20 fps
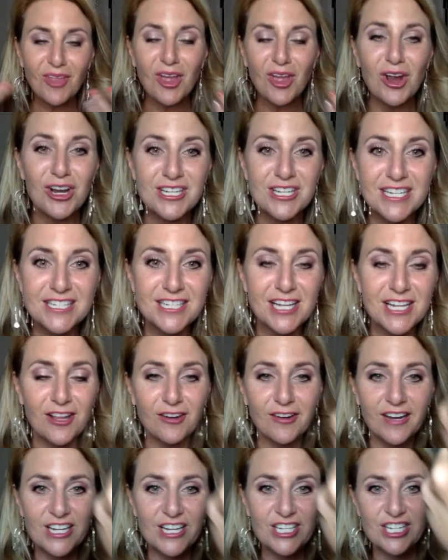or
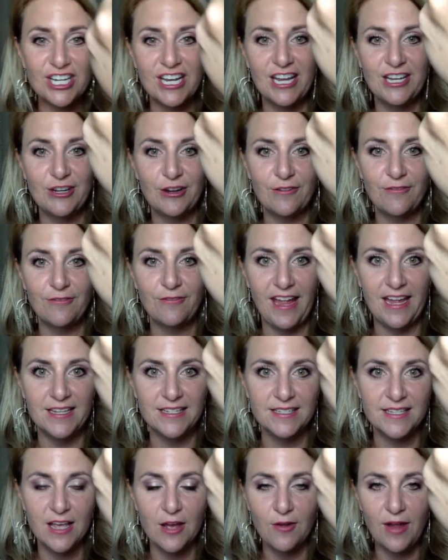discoloration in your
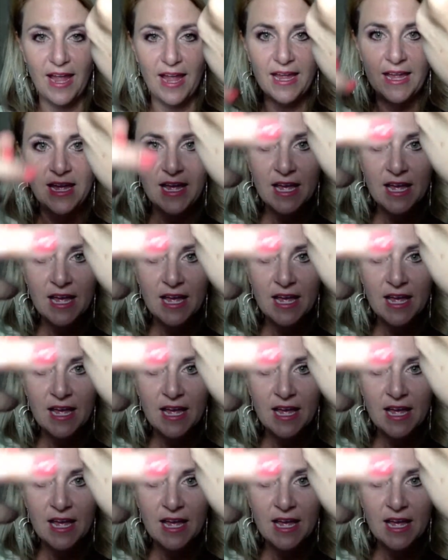face, okay?